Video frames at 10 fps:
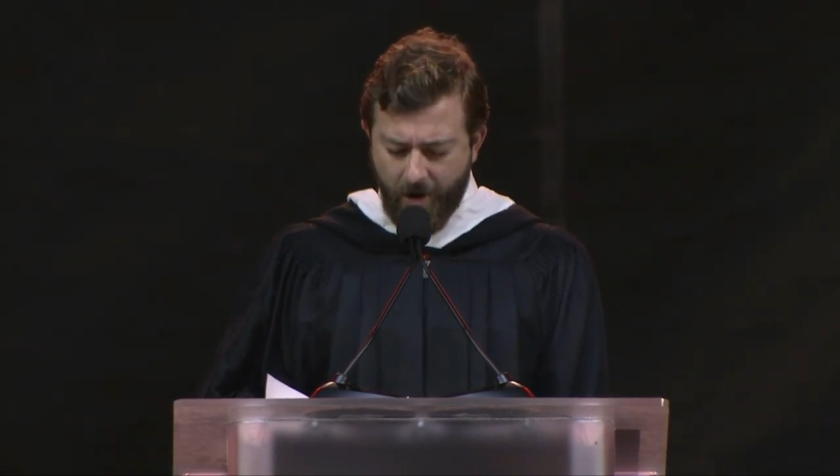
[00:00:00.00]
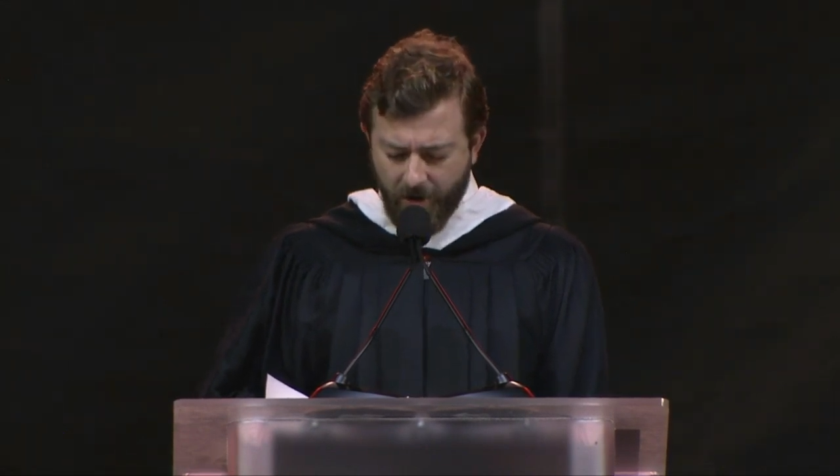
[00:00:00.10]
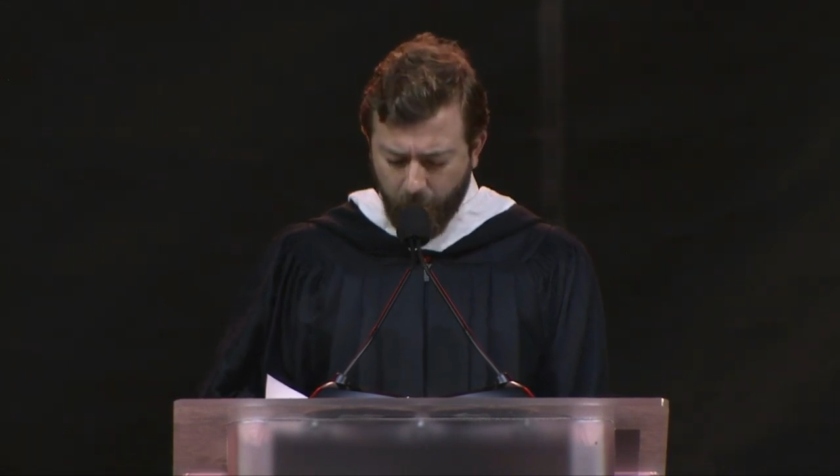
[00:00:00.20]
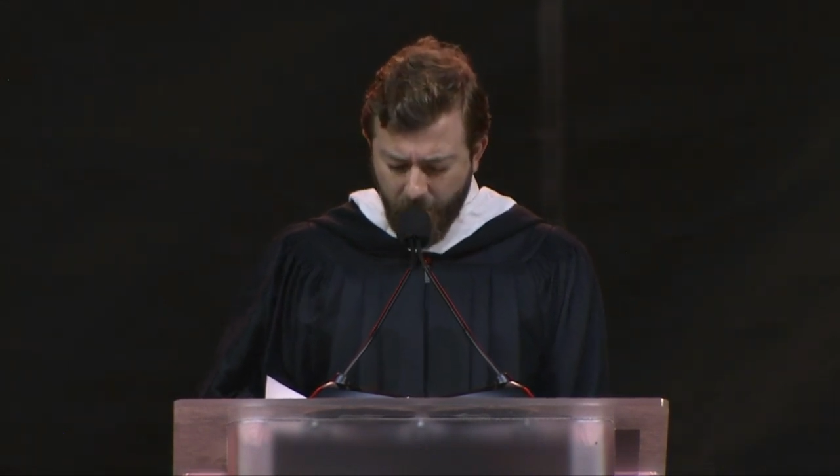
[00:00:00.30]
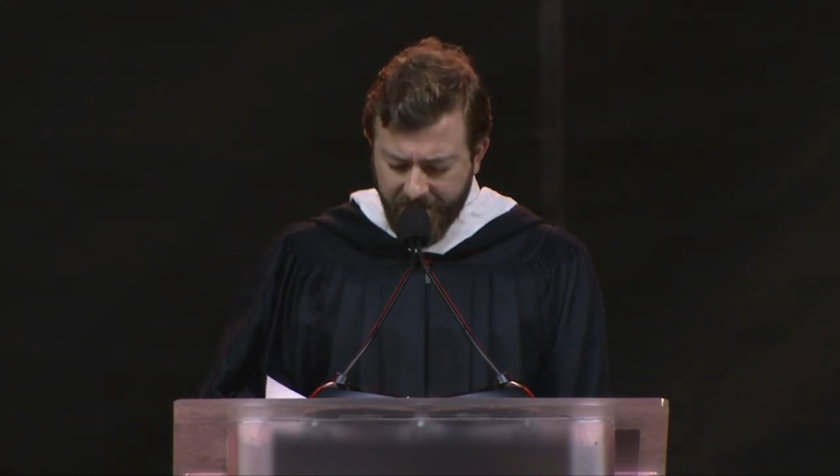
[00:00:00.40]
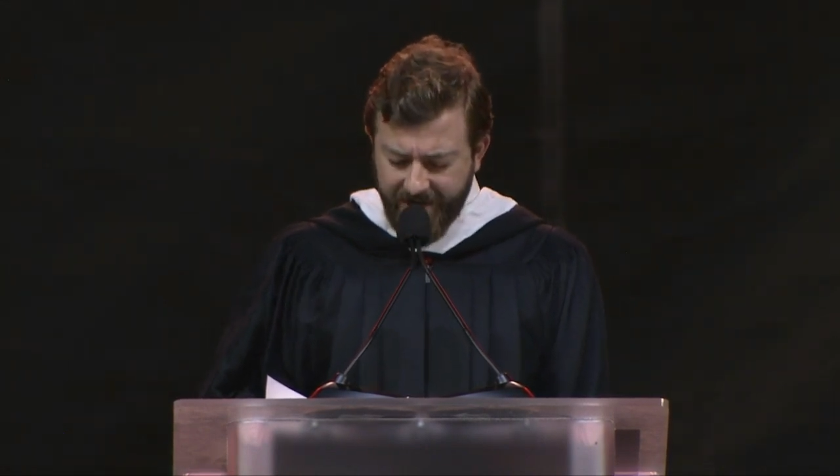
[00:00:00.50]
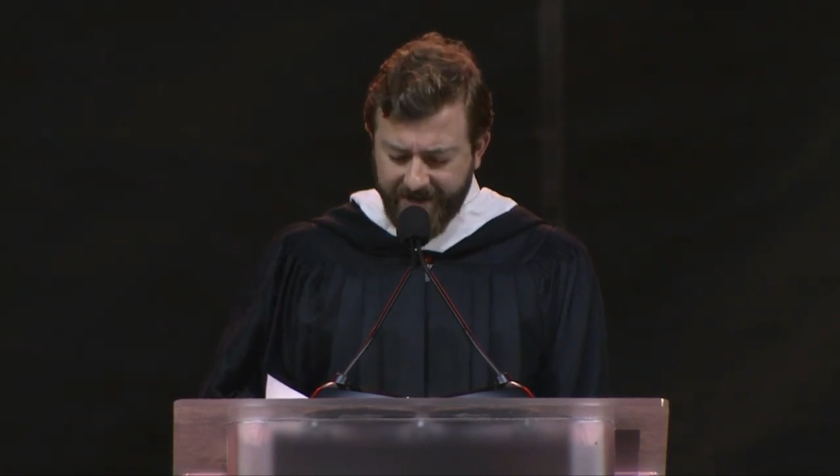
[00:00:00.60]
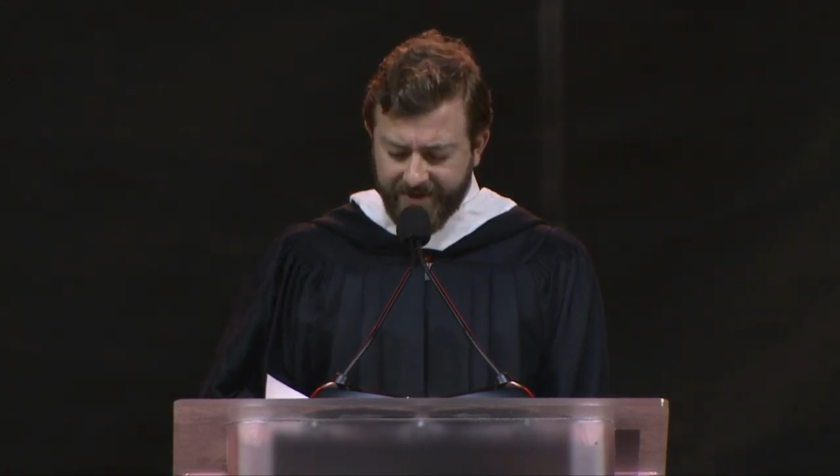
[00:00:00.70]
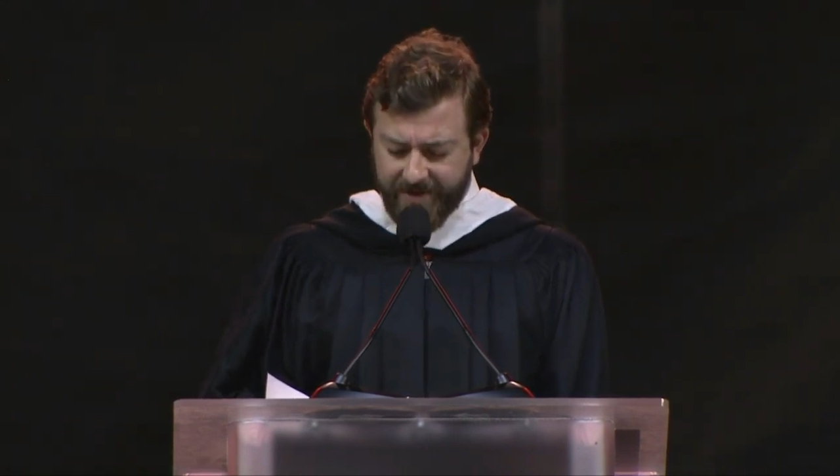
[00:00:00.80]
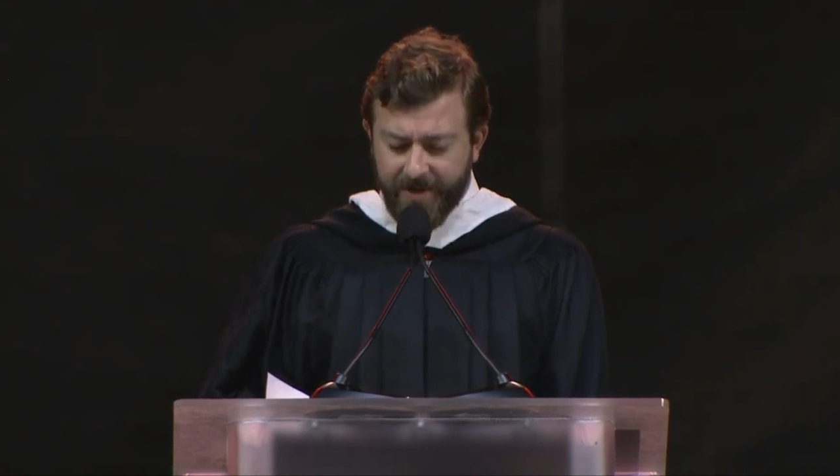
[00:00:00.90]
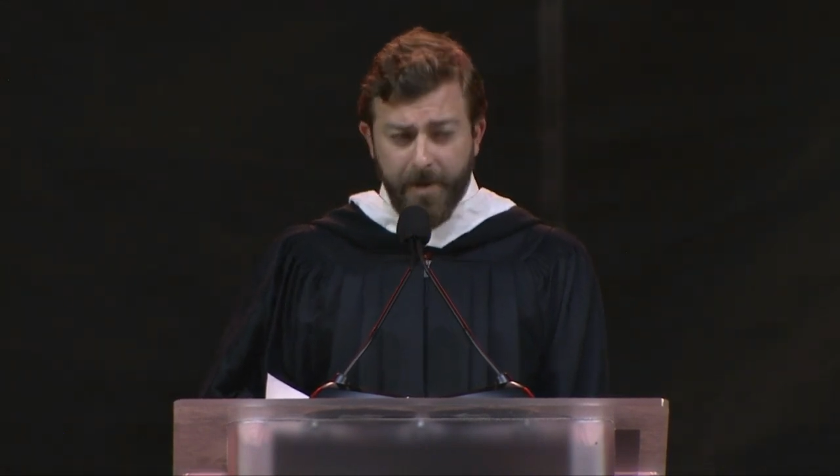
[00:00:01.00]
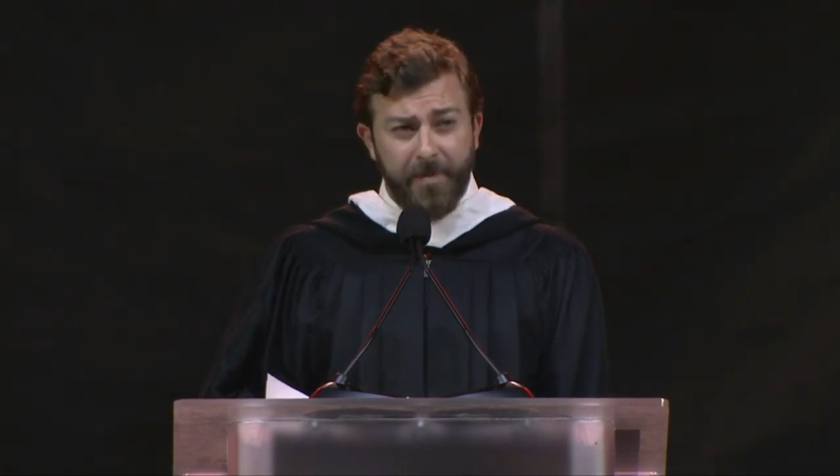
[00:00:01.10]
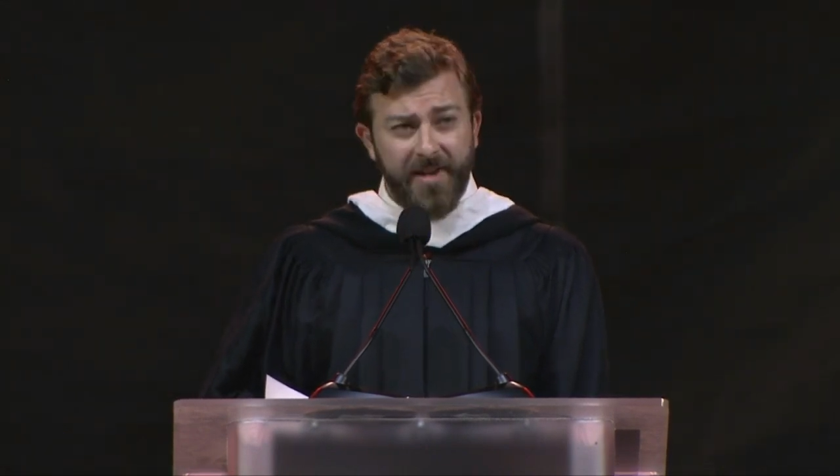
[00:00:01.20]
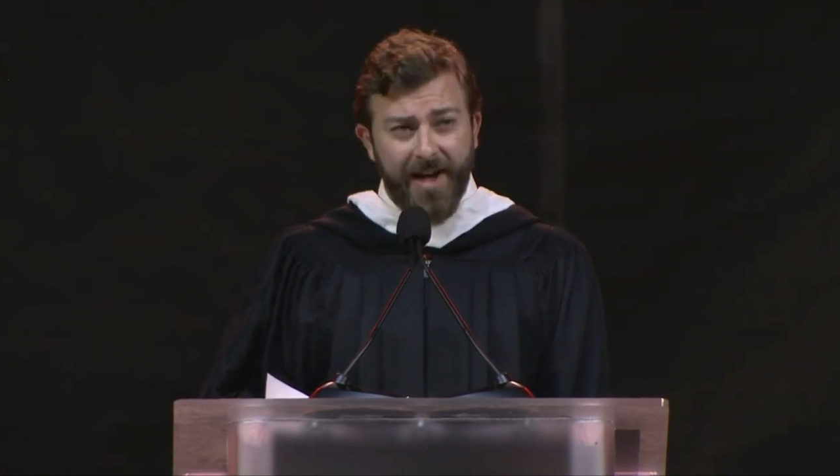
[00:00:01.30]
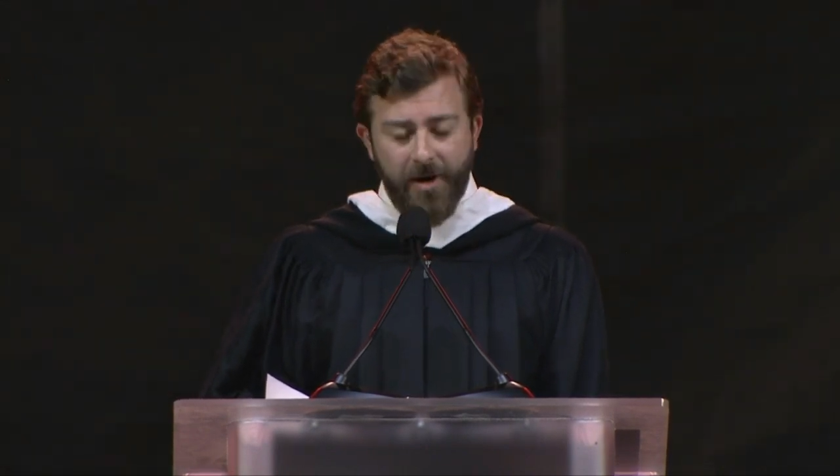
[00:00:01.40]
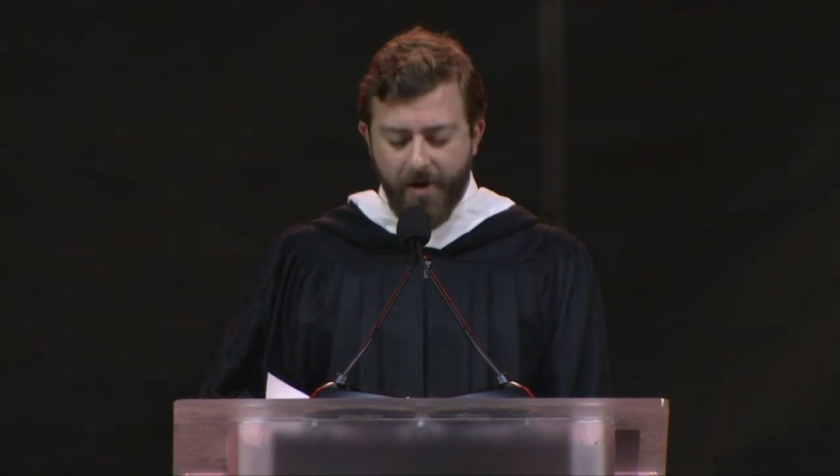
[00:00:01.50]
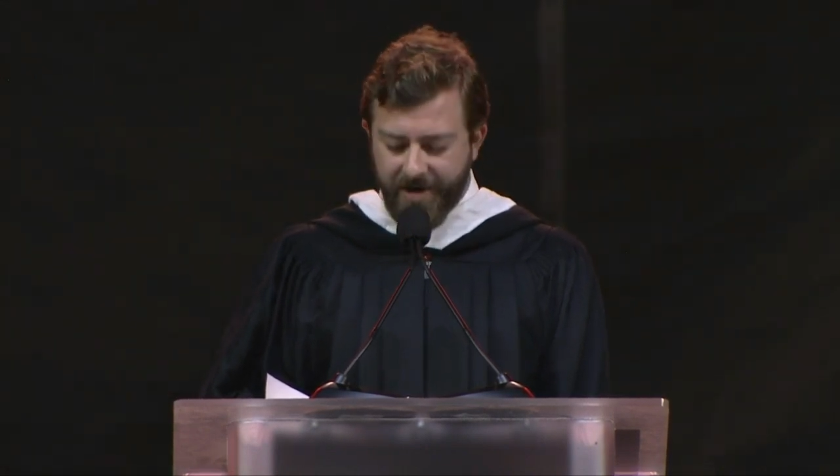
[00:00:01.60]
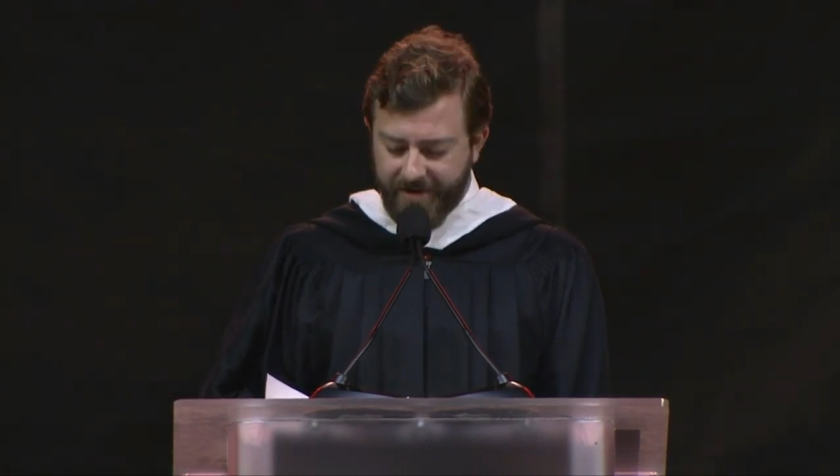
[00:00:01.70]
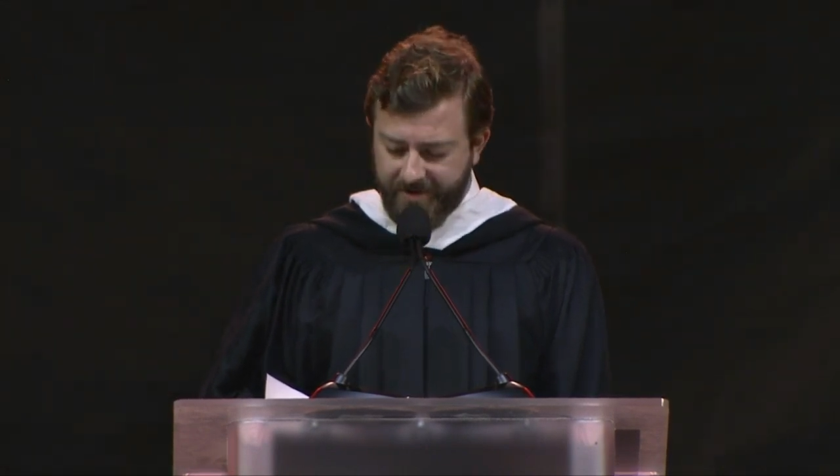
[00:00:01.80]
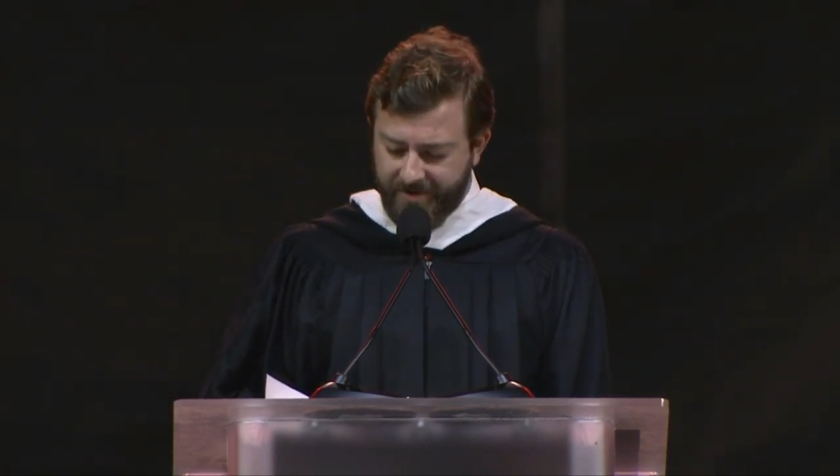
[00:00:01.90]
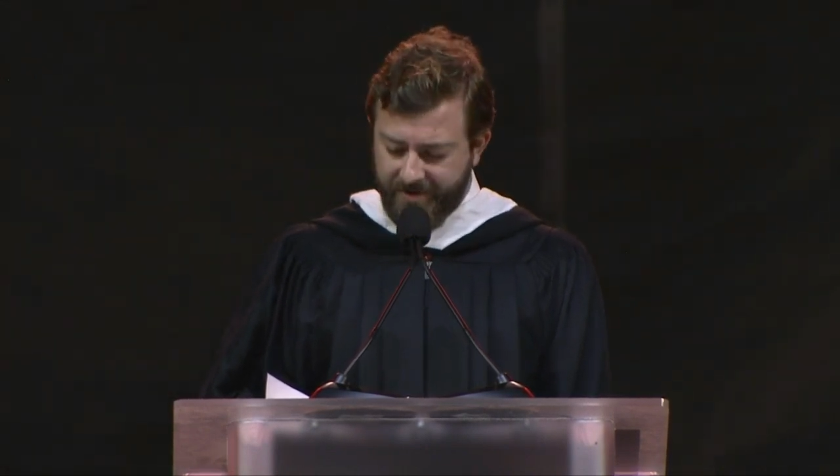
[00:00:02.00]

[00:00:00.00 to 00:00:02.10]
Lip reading: hardworking but lighthearted.